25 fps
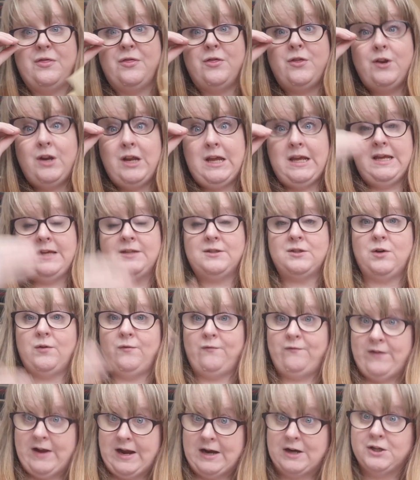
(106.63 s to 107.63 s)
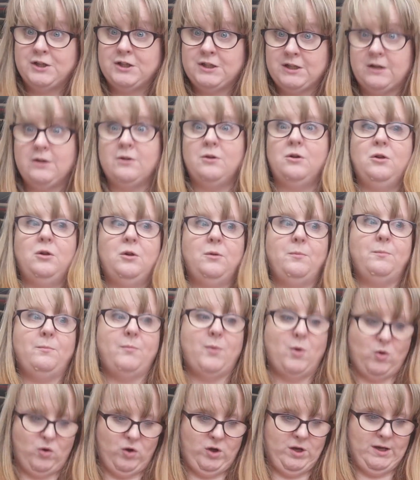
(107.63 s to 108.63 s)
me three sort of vertical
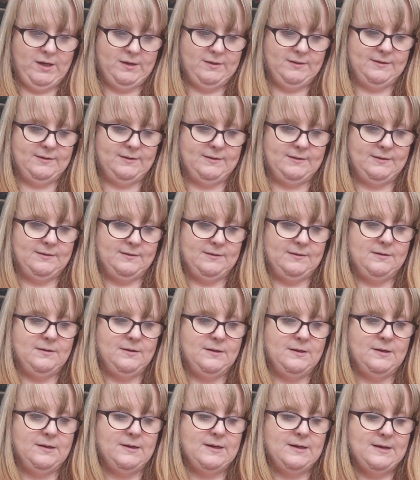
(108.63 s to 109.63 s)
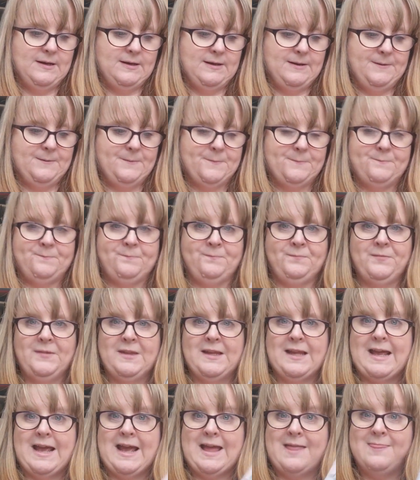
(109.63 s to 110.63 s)
pockets.
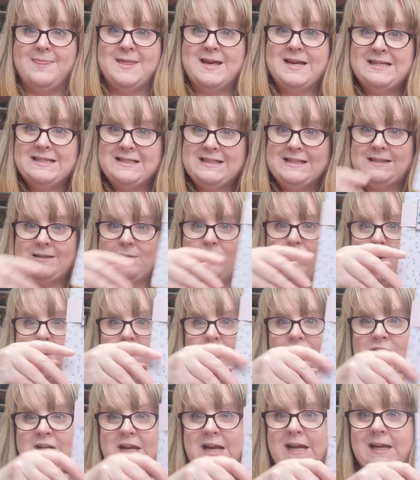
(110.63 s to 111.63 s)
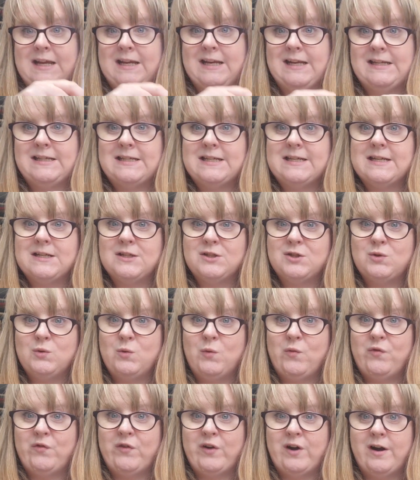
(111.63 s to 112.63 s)
And this is what I've decorated it
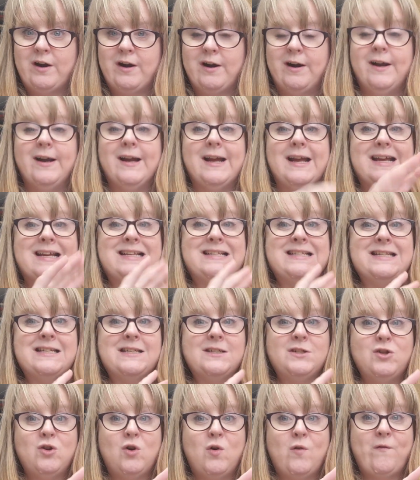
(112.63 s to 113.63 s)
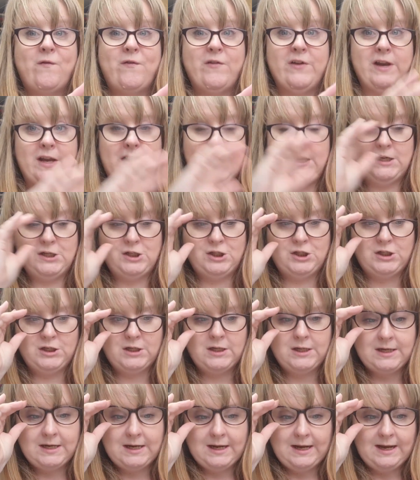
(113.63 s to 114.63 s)
so far. It is not
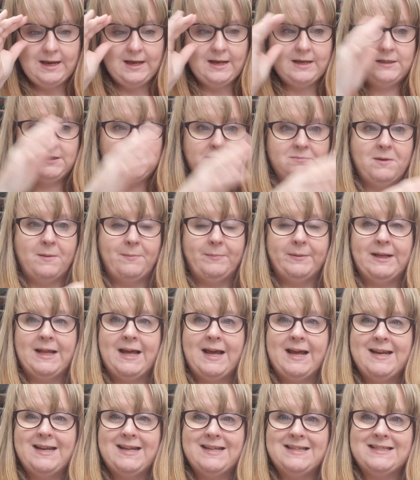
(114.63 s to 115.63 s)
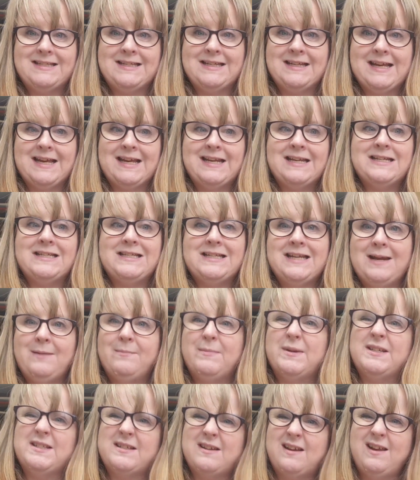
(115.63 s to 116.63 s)
finished. So my plan is to kind of
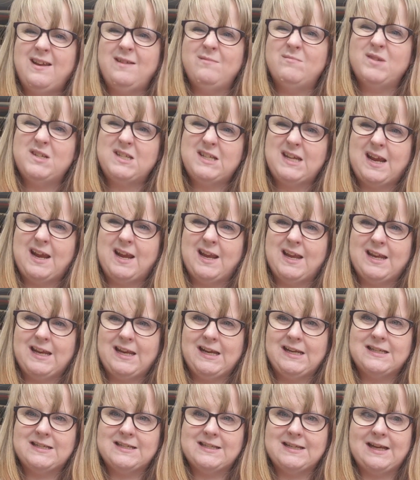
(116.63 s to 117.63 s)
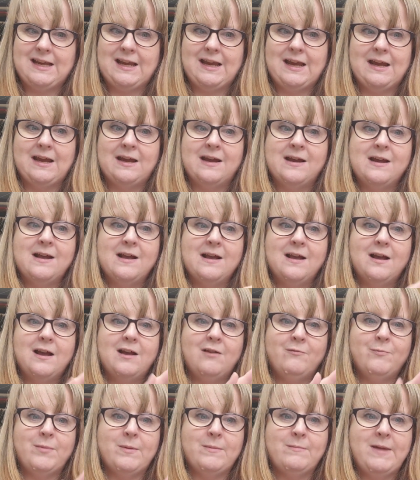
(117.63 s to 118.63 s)
take my time in decorating it.
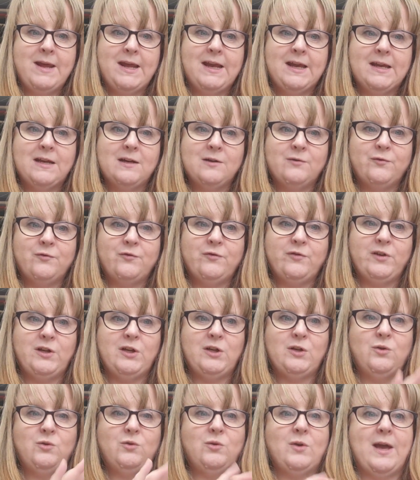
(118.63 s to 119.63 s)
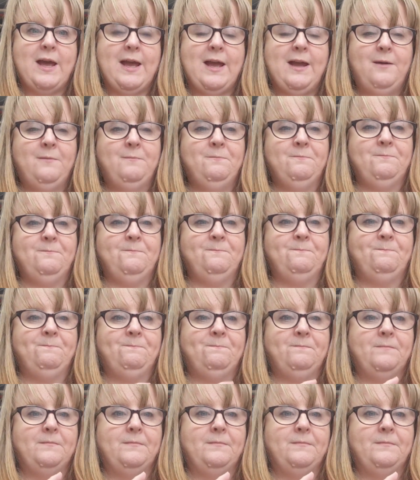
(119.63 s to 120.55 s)
I've been making a few, it's